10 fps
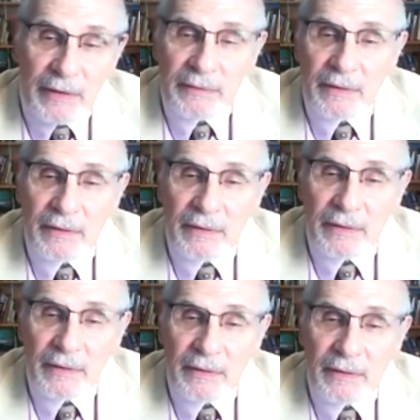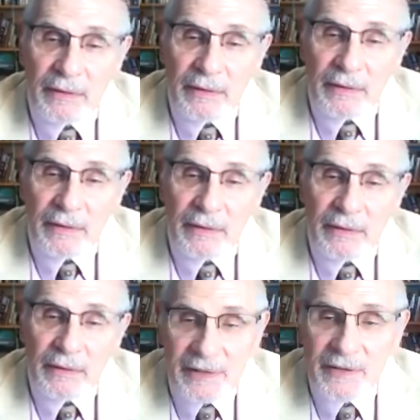great
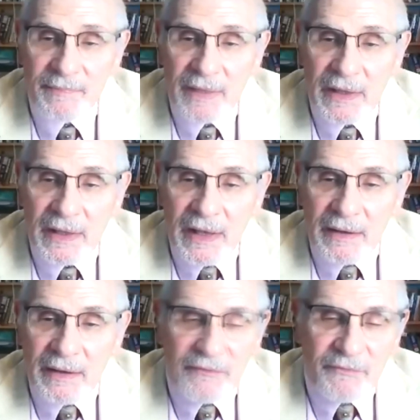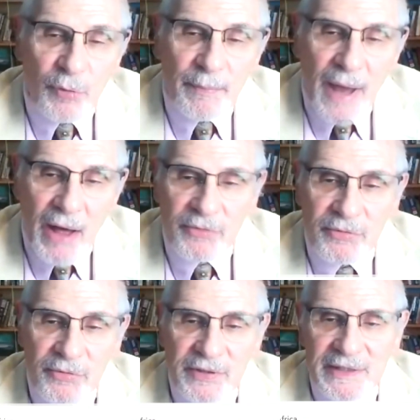presidents. Therefore, the
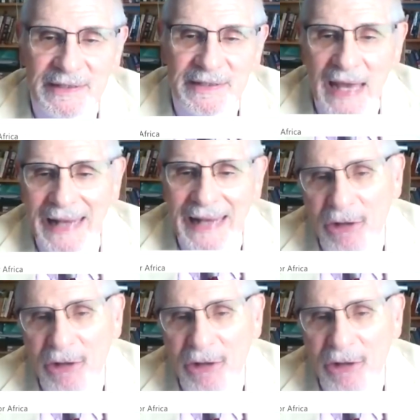policy is not